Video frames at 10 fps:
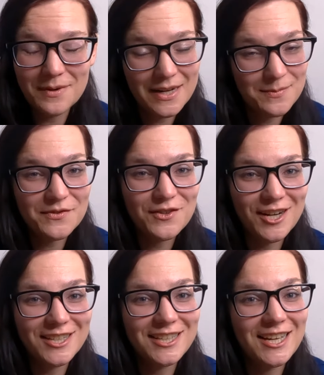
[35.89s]
My name's
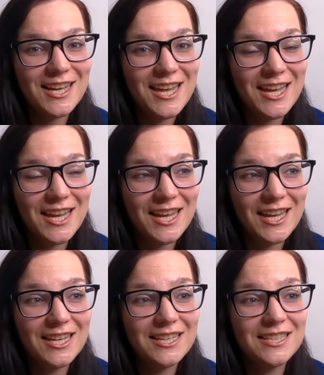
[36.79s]
Veronica
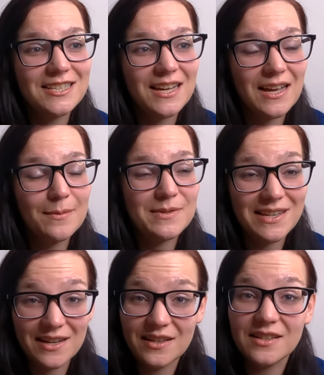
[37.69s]
and I'm
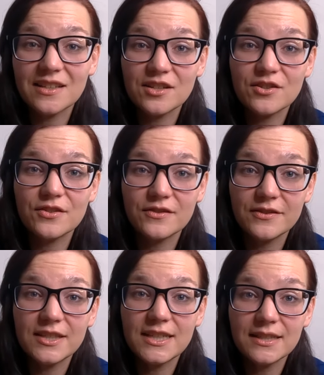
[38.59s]
slightly addicted to
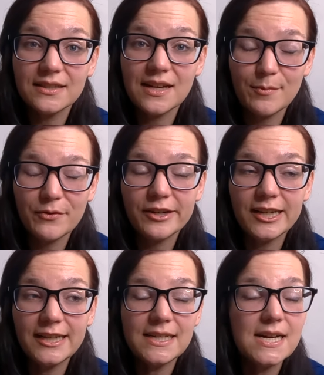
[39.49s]
thrifting, I'm
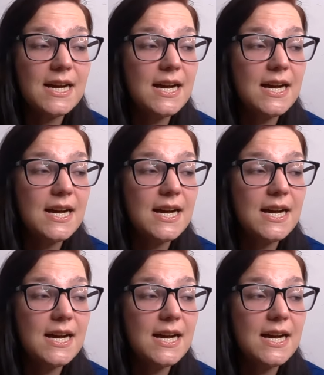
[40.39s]
afraid,